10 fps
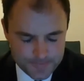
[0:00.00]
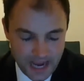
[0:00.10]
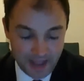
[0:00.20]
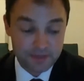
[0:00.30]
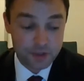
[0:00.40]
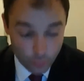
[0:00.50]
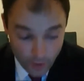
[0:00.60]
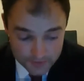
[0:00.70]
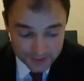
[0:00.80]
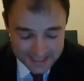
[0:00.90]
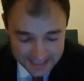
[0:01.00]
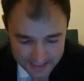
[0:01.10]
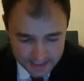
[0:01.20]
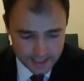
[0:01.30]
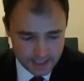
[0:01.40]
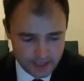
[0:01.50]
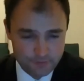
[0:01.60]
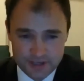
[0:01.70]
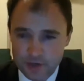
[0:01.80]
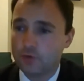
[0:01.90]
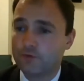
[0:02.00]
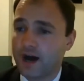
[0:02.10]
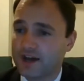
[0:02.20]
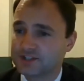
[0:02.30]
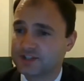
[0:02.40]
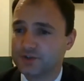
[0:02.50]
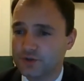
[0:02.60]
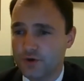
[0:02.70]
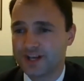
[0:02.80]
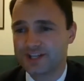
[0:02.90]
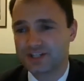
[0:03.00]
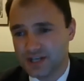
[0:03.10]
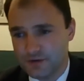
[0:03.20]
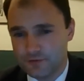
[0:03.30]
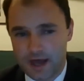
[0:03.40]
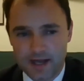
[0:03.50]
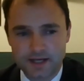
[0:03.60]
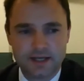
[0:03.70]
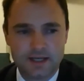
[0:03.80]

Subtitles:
I think you're right that a key vehicle for us to do and achieve that